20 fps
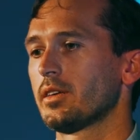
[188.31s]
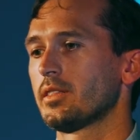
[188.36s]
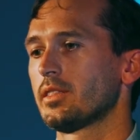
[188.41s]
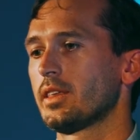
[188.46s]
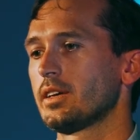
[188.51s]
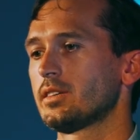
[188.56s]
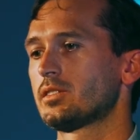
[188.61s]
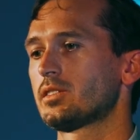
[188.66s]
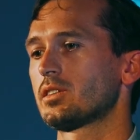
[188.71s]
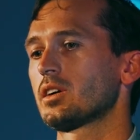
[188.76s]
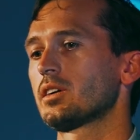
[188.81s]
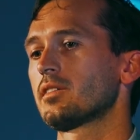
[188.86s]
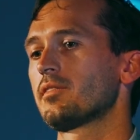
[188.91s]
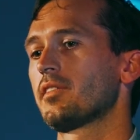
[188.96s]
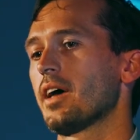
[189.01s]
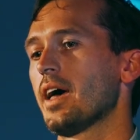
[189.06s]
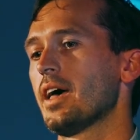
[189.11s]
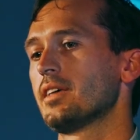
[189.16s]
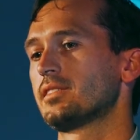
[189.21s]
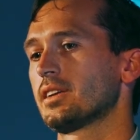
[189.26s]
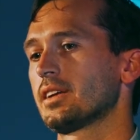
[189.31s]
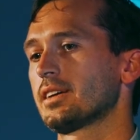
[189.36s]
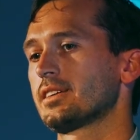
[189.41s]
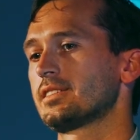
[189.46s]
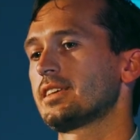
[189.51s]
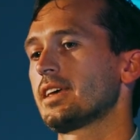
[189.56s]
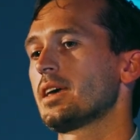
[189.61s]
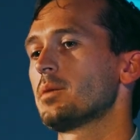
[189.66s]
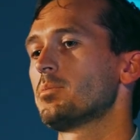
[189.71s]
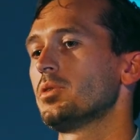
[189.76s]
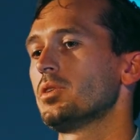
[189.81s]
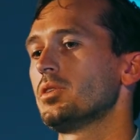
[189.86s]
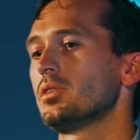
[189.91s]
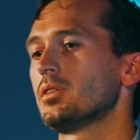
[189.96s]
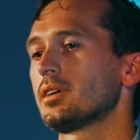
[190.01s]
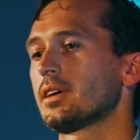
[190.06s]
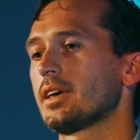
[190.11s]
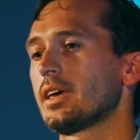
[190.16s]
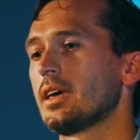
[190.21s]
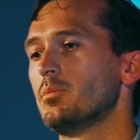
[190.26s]
They serve as an
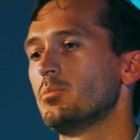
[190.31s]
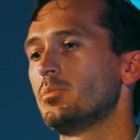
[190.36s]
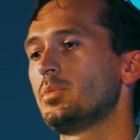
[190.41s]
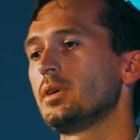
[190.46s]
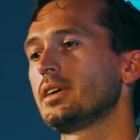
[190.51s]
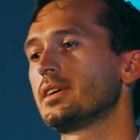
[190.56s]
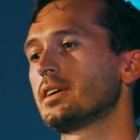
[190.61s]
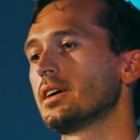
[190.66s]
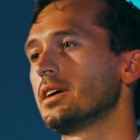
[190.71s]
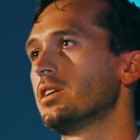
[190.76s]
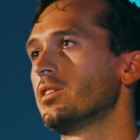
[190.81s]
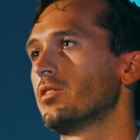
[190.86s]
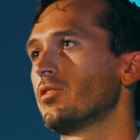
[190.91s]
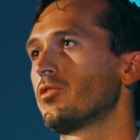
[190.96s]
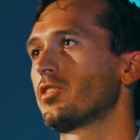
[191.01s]
example and beacon